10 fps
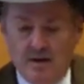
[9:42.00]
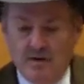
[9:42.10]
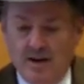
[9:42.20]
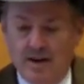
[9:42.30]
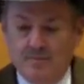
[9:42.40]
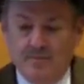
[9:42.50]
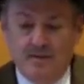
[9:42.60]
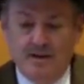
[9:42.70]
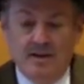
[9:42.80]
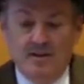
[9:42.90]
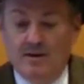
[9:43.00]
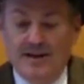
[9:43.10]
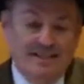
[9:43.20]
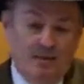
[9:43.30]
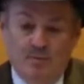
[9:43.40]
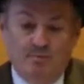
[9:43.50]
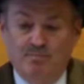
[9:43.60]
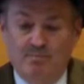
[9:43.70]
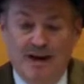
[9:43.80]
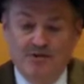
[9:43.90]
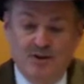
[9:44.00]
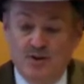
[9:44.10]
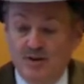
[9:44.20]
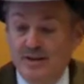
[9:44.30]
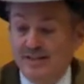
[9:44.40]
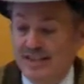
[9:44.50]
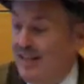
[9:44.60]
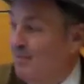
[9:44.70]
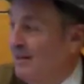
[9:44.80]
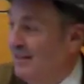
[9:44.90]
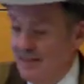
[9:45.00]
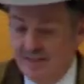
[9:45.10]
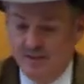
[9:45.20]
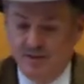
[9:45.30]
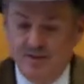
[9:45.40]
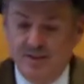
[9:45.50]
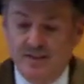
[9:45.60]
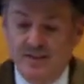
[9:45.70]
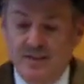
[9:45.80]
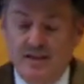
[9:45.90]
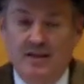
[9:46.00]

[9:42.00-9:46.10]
Okay. So I said, well, how should unions think about these solutions?